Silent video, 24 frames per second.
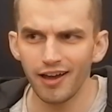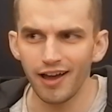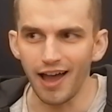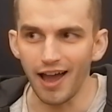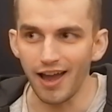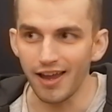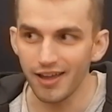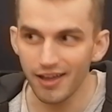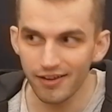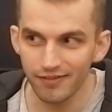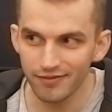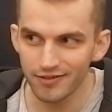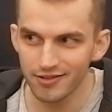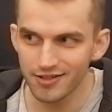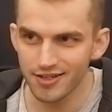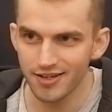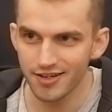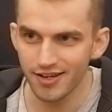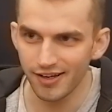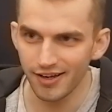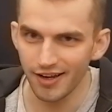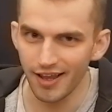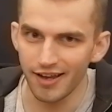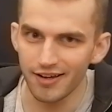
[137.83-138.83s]
I haven't
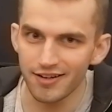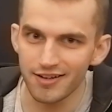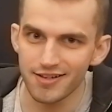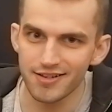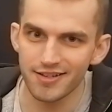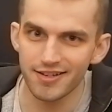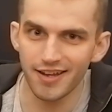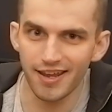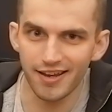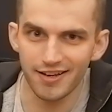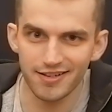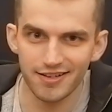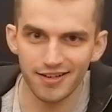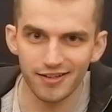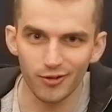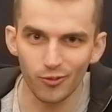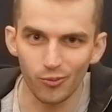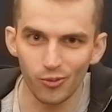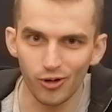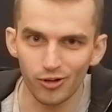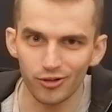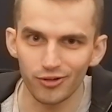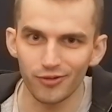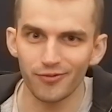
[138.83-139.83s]
seen any snacks in the
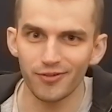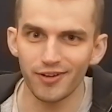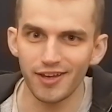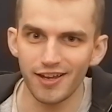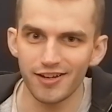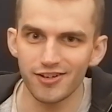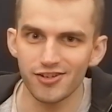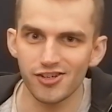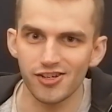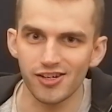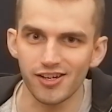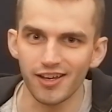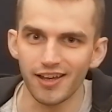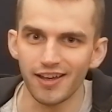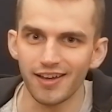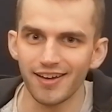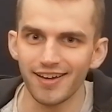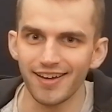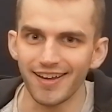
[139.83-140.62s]
world of Kenshi,